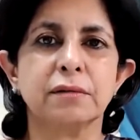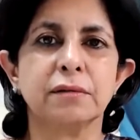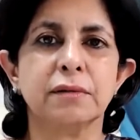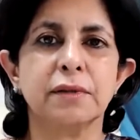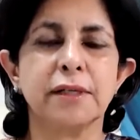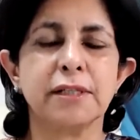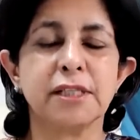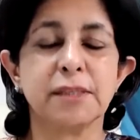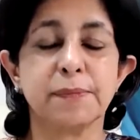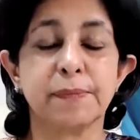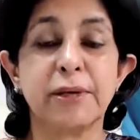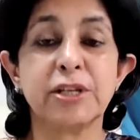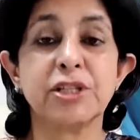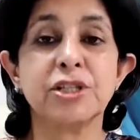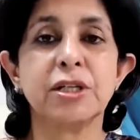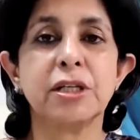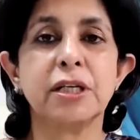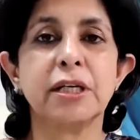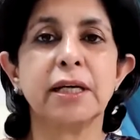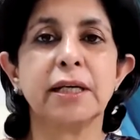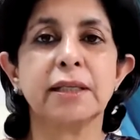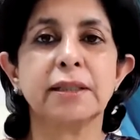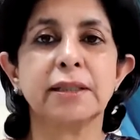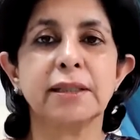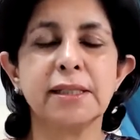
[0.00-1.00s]

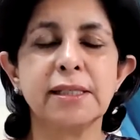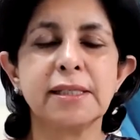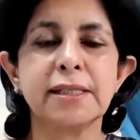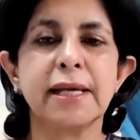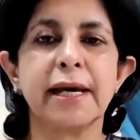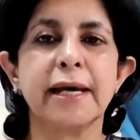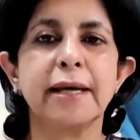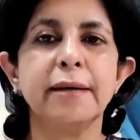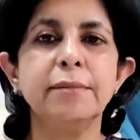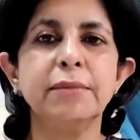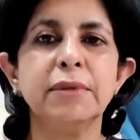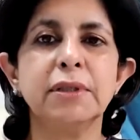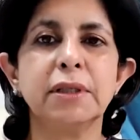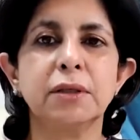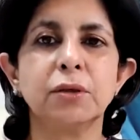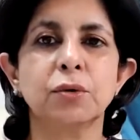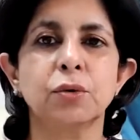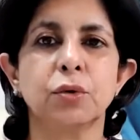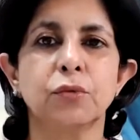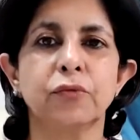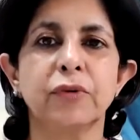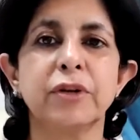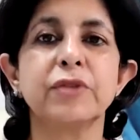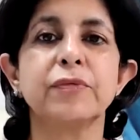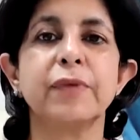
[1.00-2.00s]
especially at this time, the
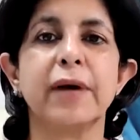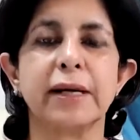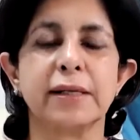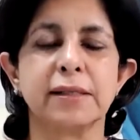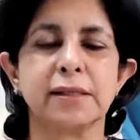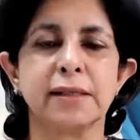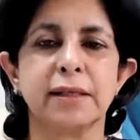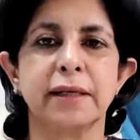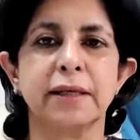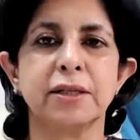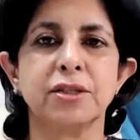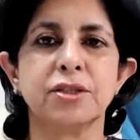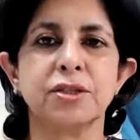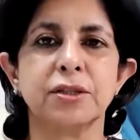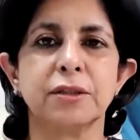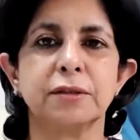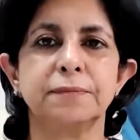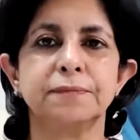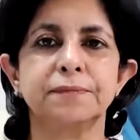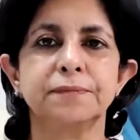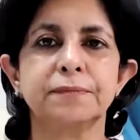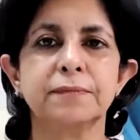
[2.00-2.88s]
COVID vaccination.